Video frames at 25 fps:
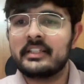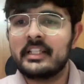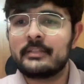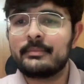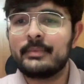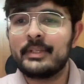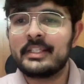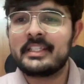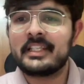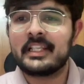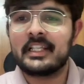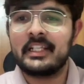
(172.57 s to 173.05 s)

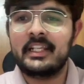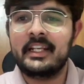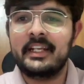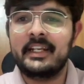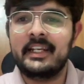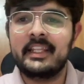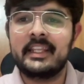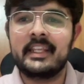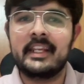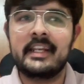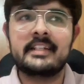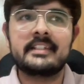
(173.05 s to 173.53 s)
basically
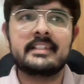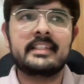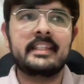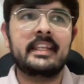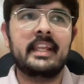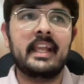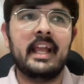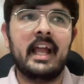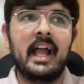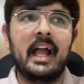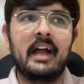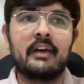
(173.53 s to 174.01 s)
indicates
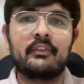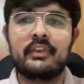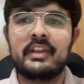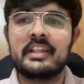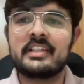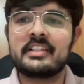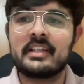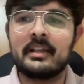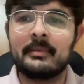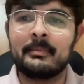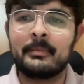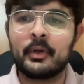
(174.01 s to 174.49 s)
the average
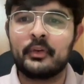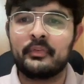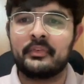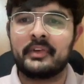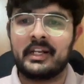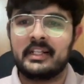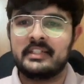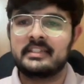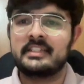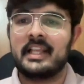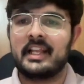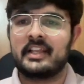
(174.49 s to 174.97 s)
number of
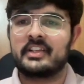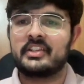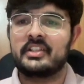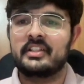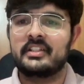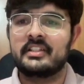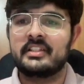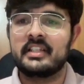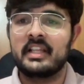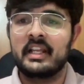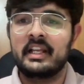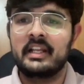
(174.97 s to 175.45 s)

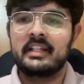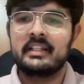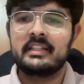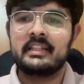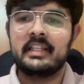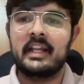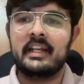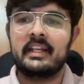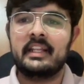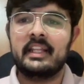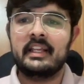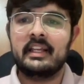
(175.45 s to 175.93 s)
transactions
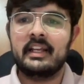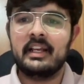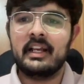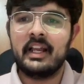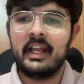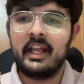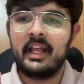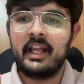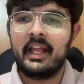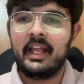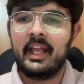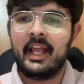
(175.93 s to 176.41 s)
that
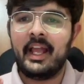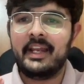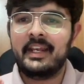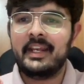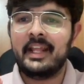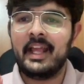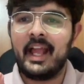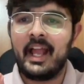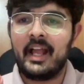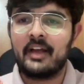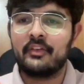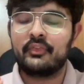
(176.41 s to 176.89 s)
an
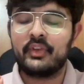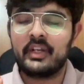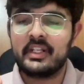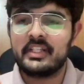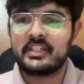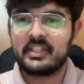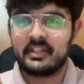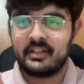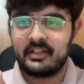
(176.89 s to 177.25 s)
average